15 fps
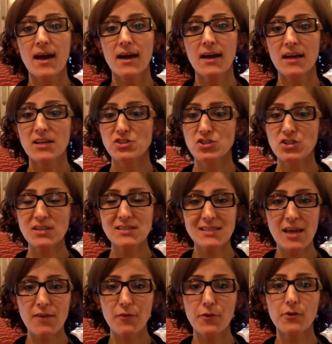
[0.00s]
It's just
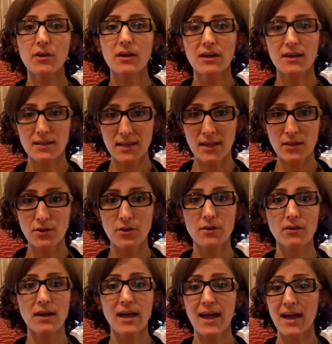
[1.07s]
safer, cleaner,
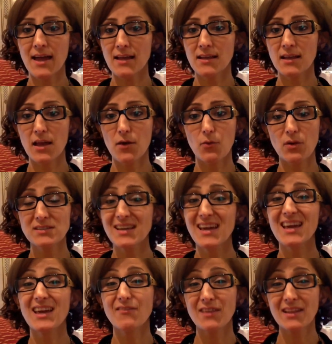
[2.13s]
and it will
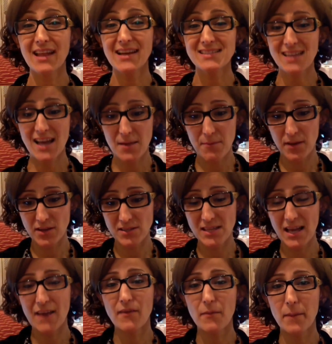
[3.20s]
take even less time because
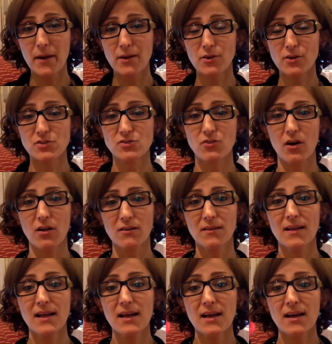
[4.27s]
you have a better control.
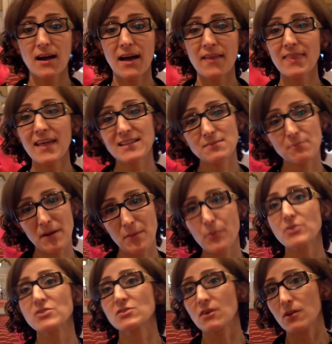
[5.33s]
And that's my
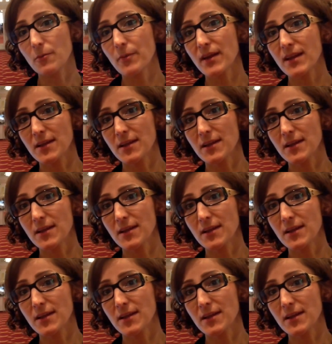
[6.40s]
personal opinion.